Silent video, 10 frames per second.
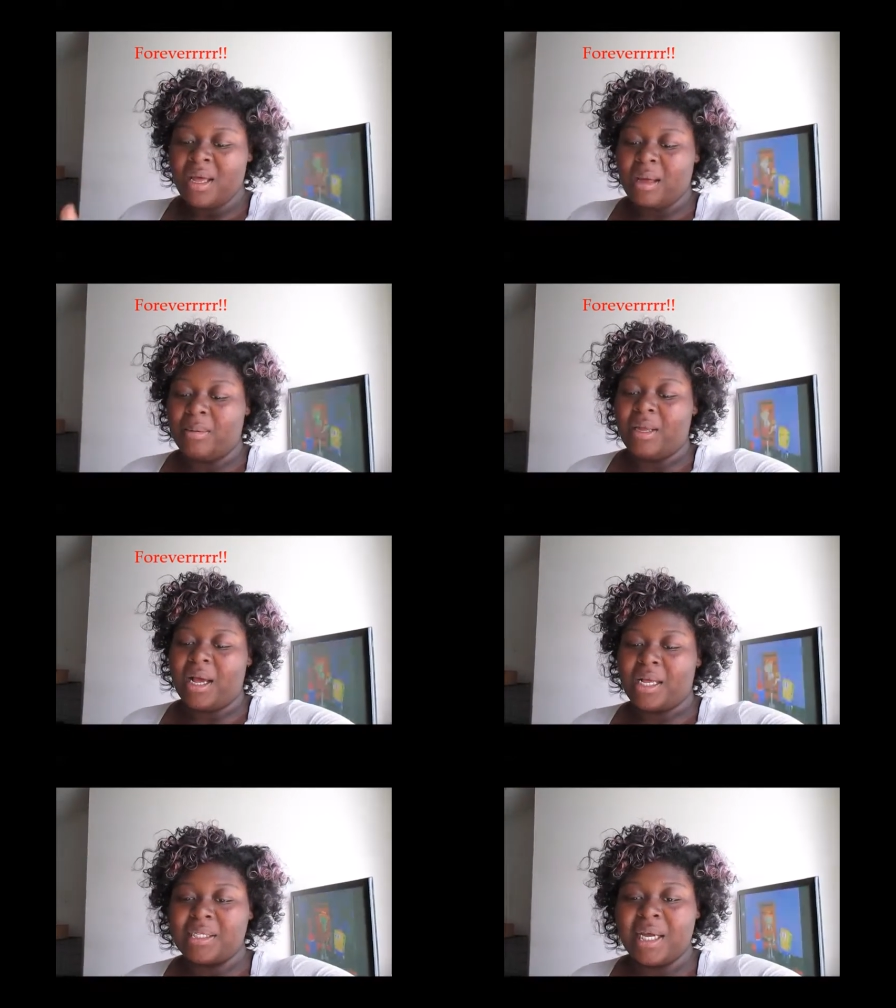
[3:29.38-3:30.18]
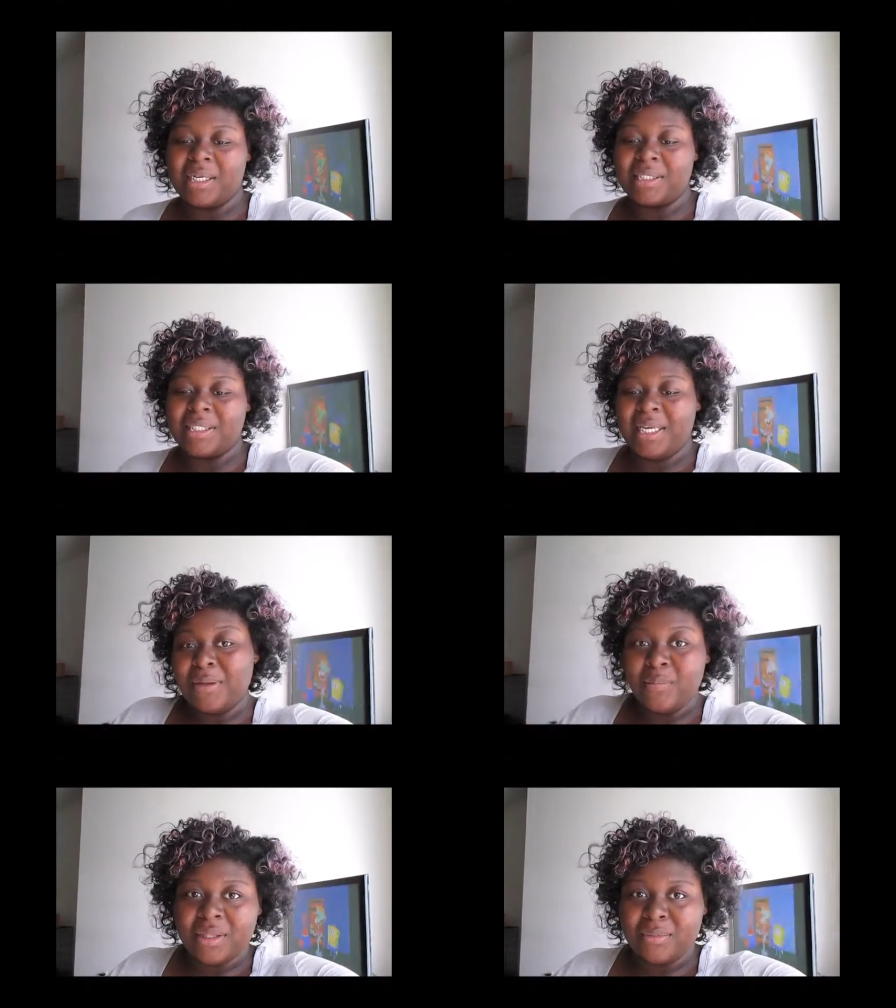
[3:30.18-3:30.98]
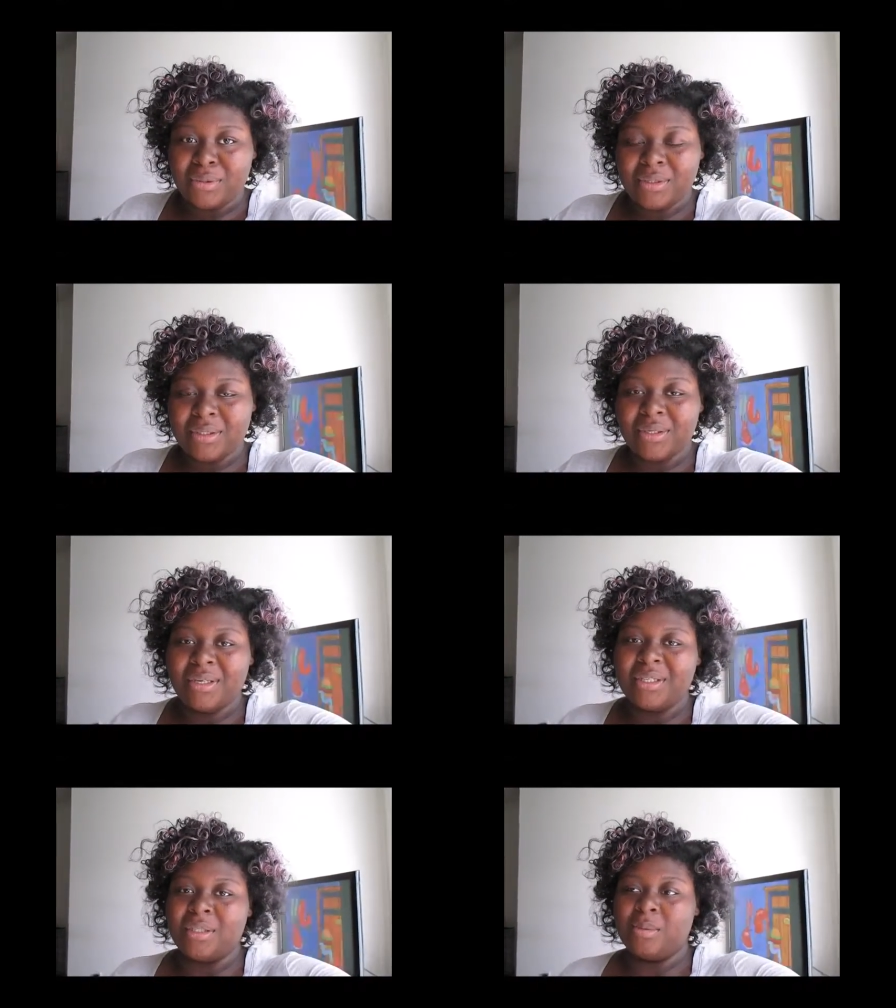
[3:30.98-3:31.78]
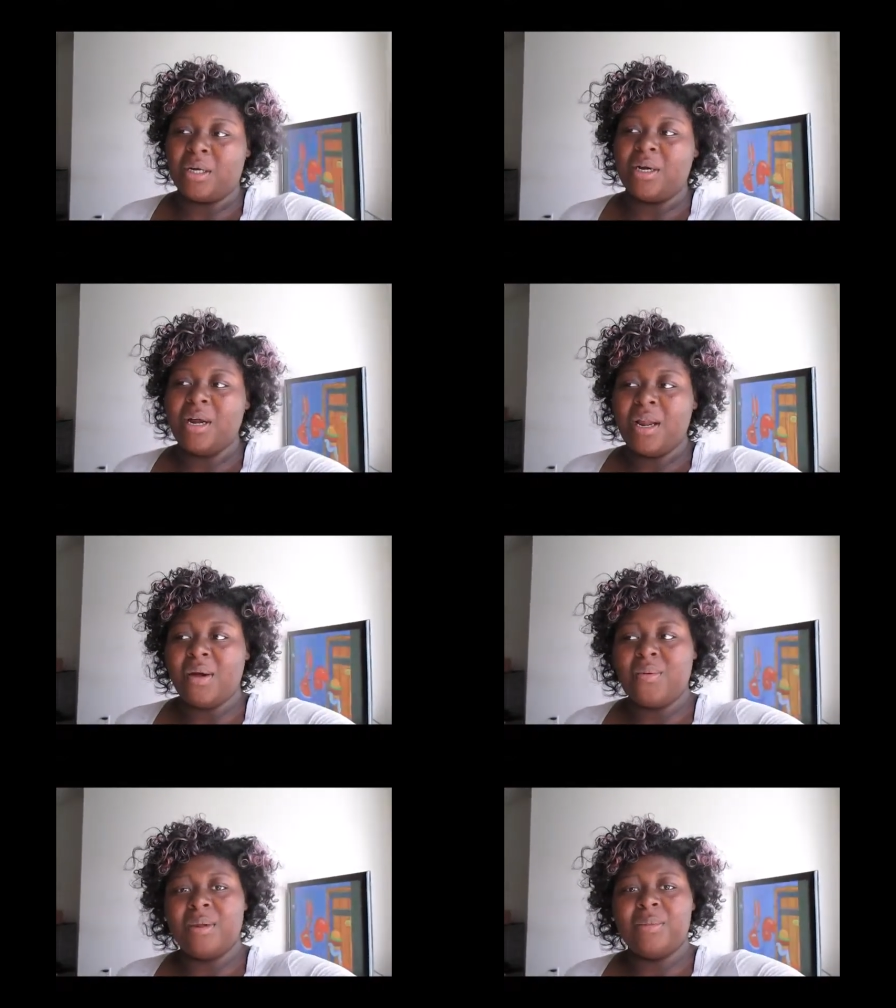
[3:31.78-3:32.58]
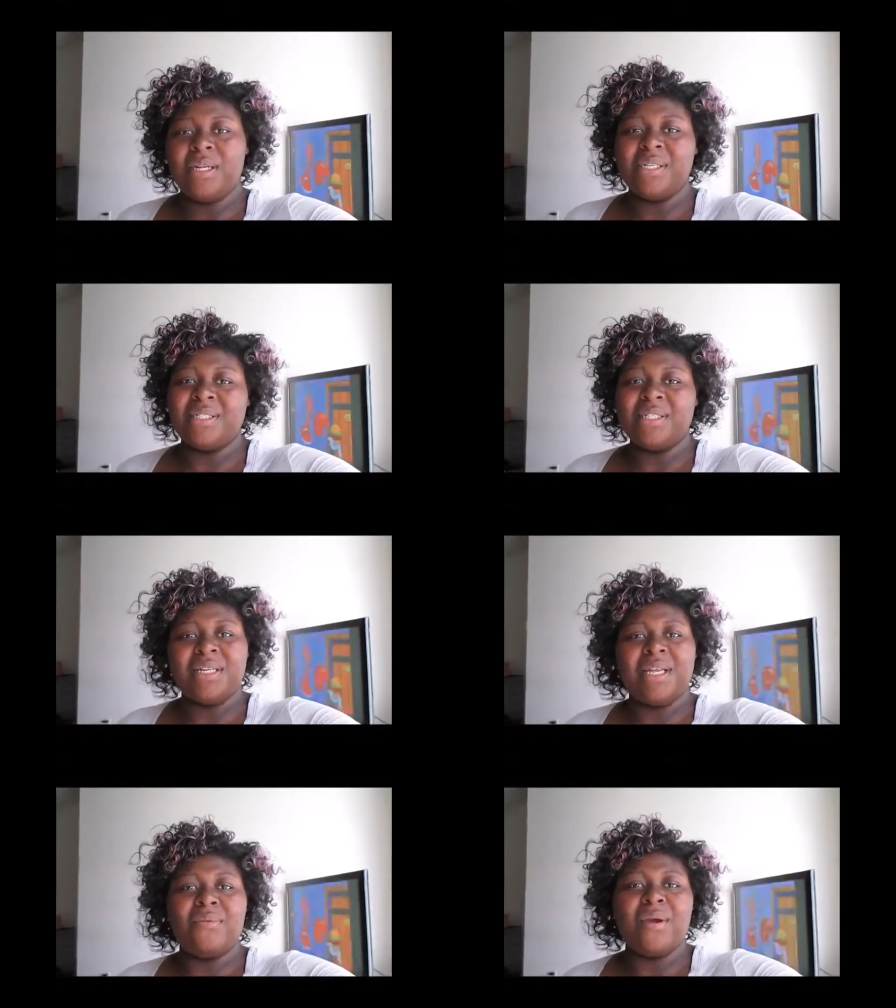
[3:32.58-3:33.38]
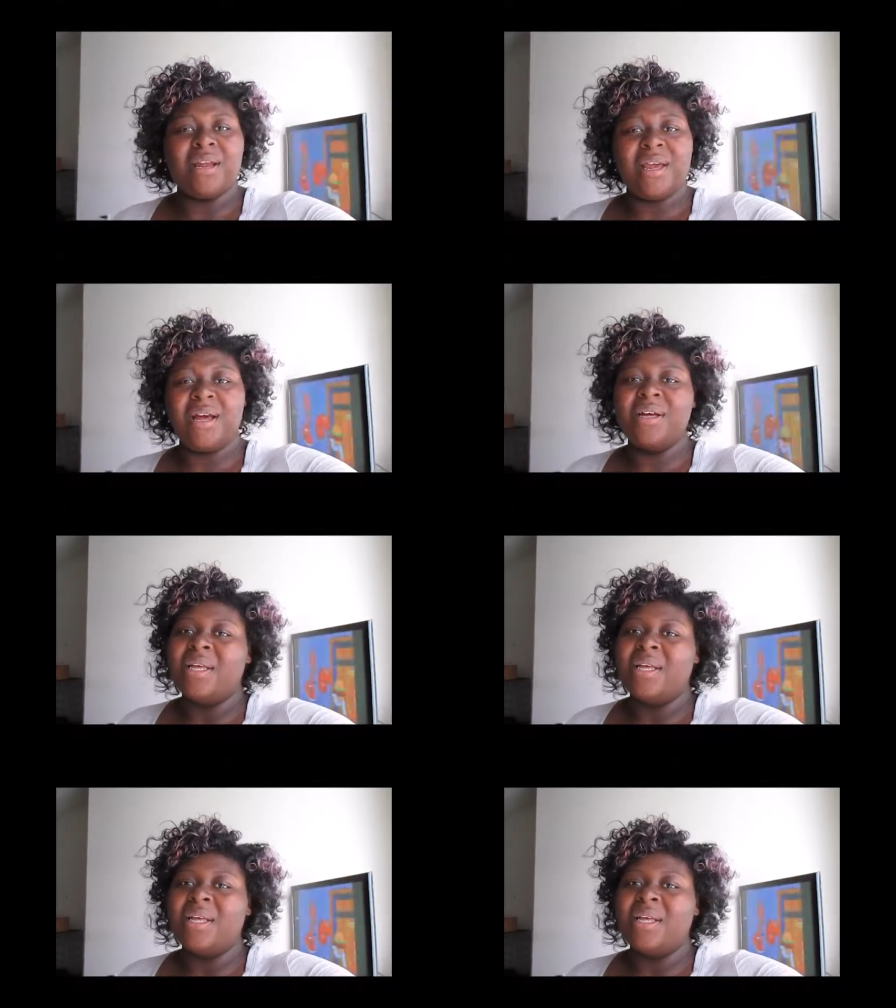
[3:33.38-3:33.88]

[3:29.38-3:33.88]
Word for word: I'd be like, I kind of sneak and put the music on. She'd be like, girl, I don't want to be listening to that right now.